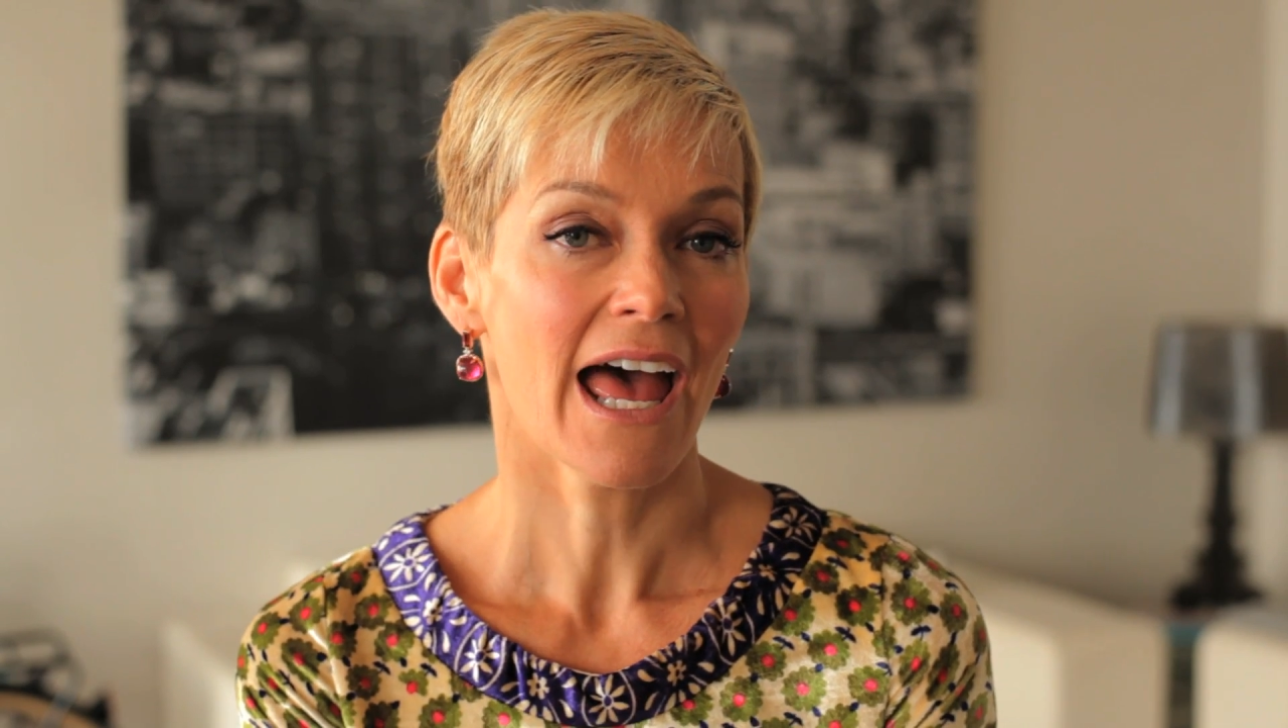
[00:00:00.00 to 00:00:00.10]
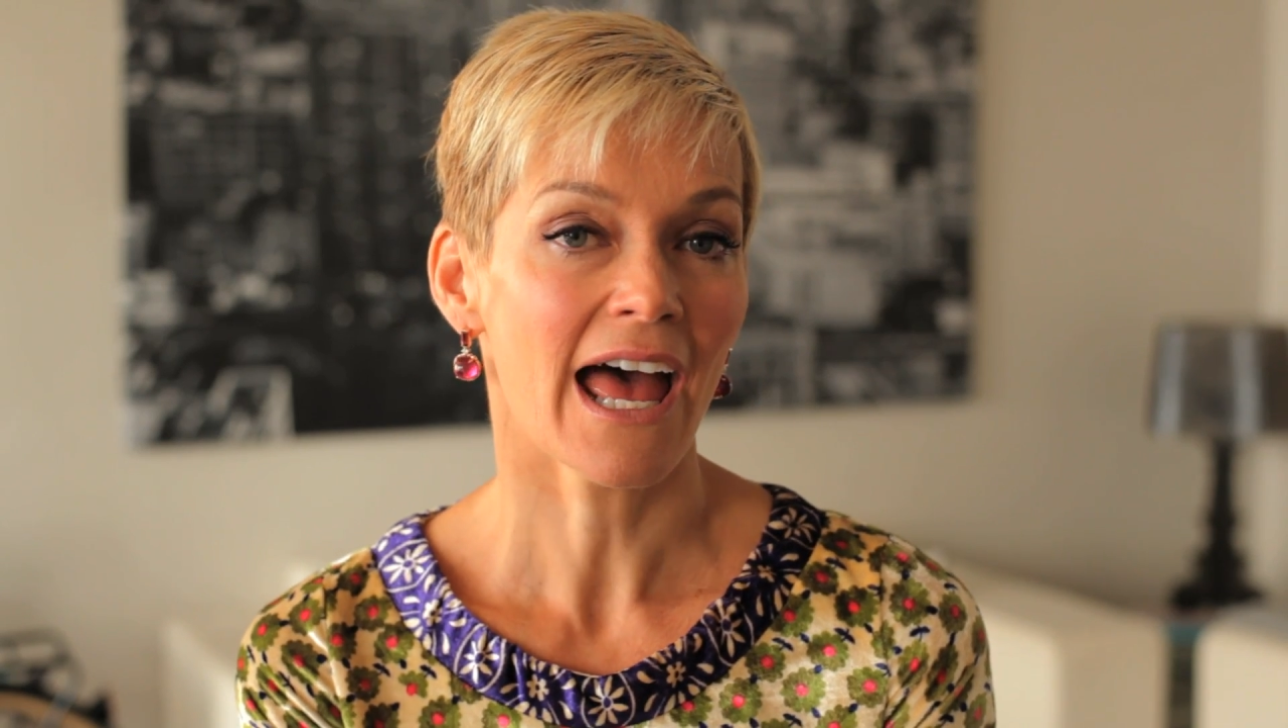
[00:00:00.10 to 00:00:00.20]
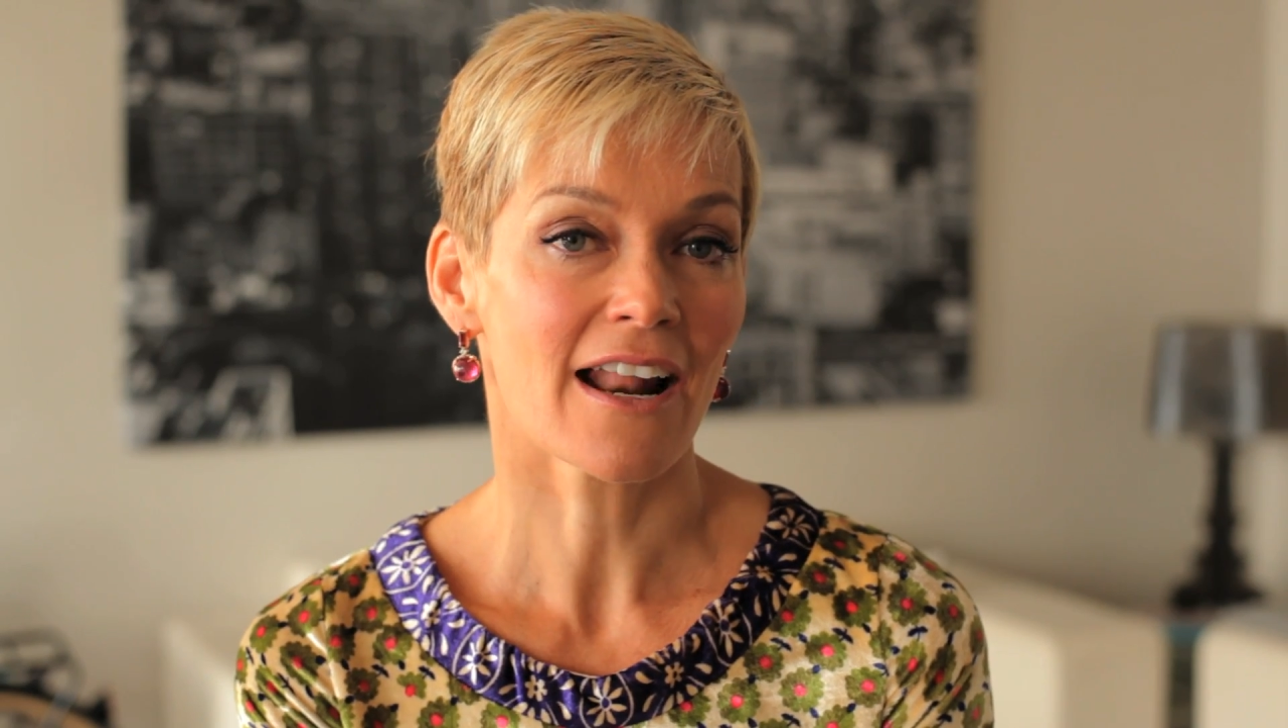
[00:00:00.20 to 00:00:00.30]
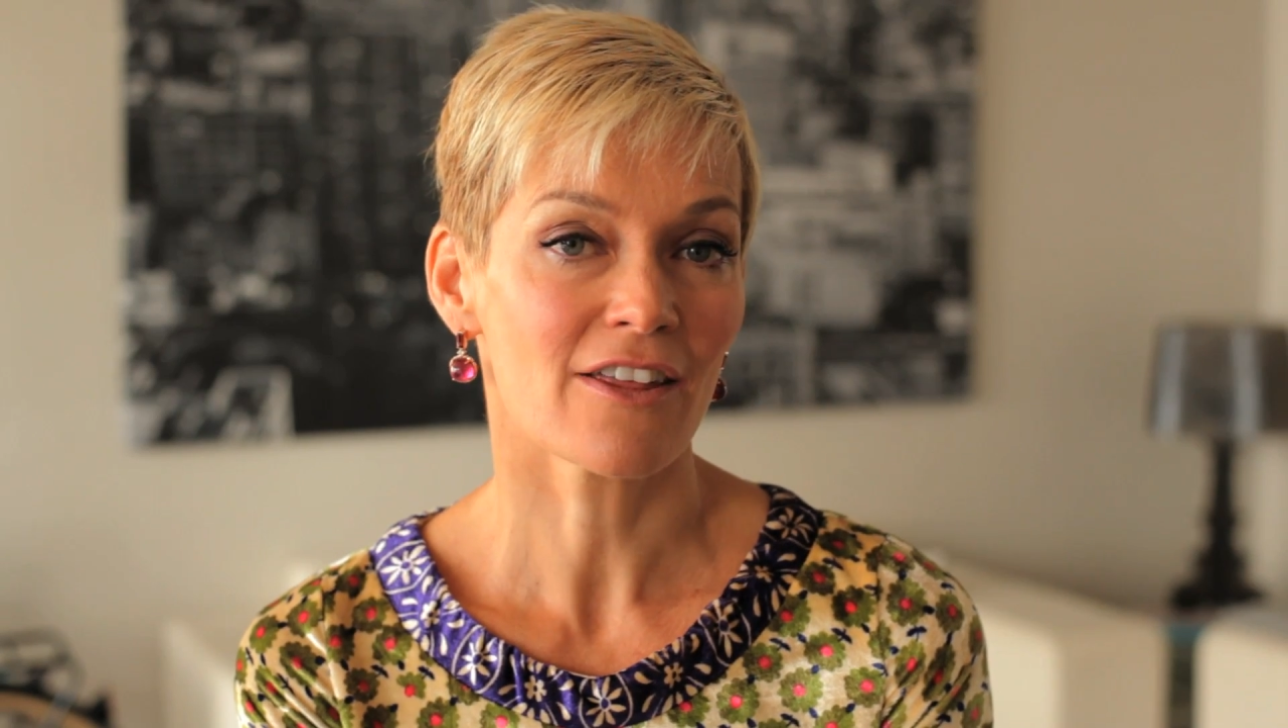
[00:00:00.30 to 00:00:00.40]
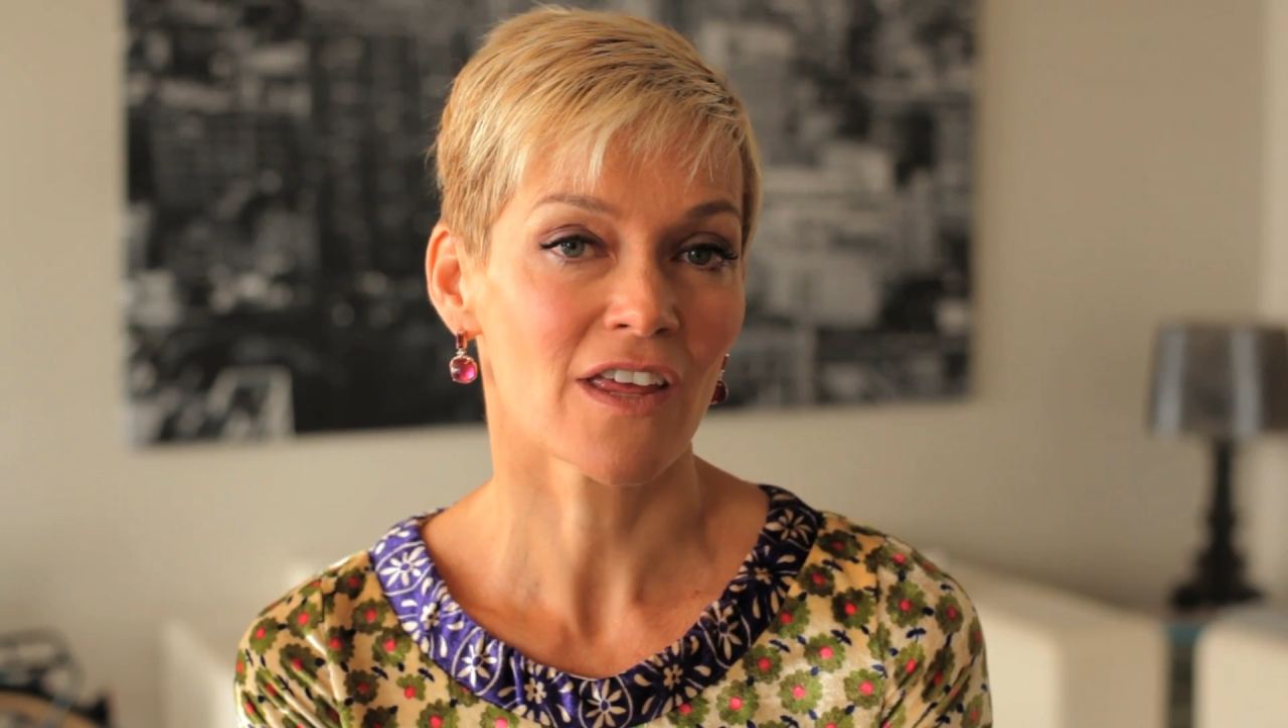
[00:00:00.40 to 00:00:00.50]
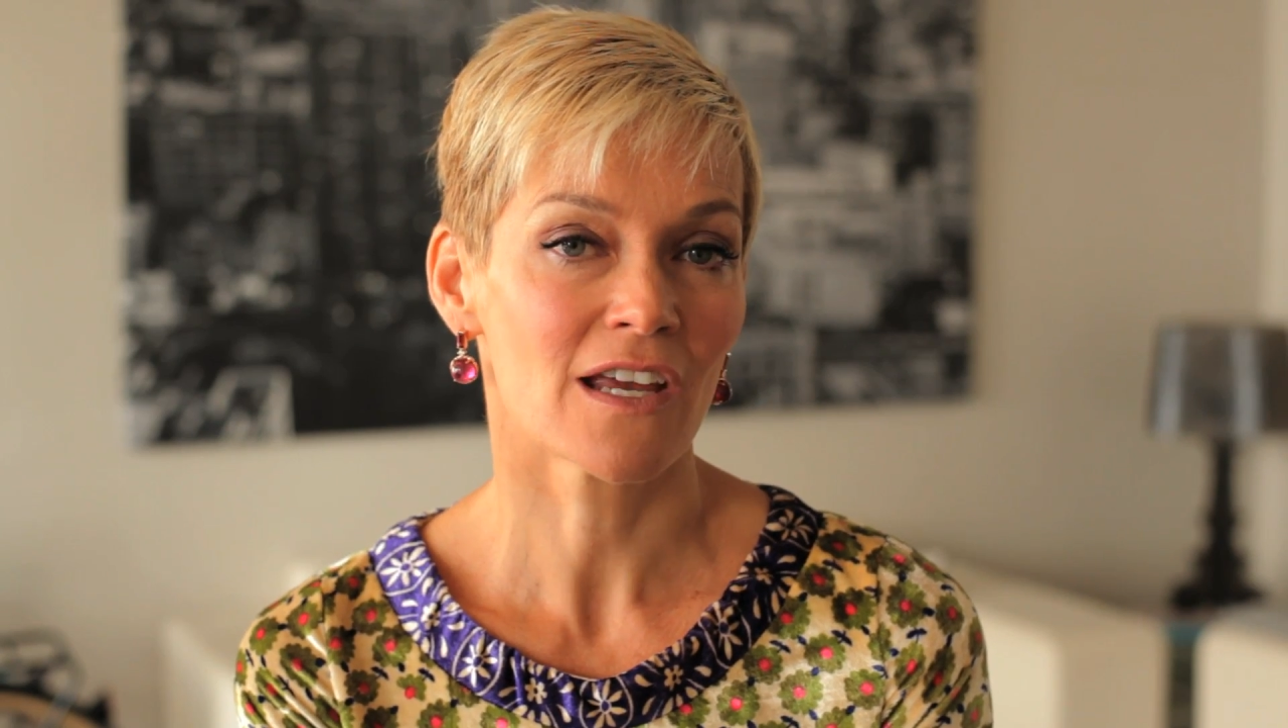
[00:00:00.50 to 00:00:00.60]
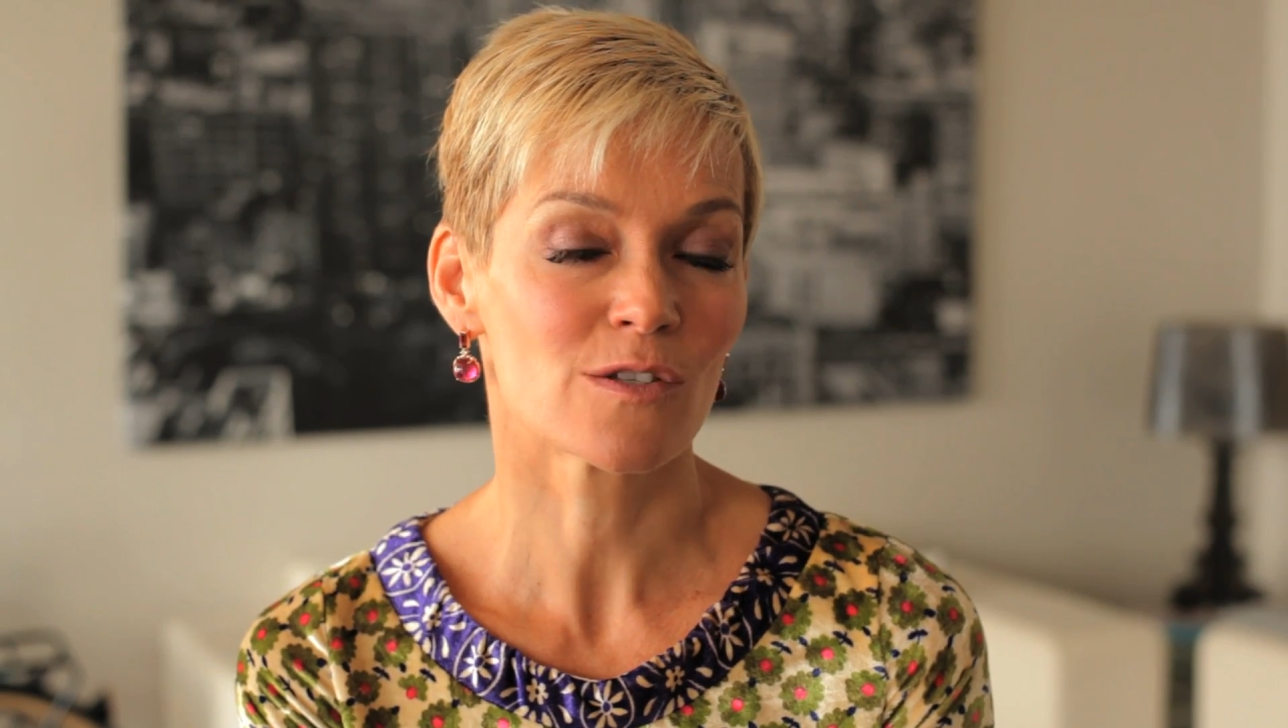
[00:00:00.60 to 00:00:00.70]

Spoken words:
And I think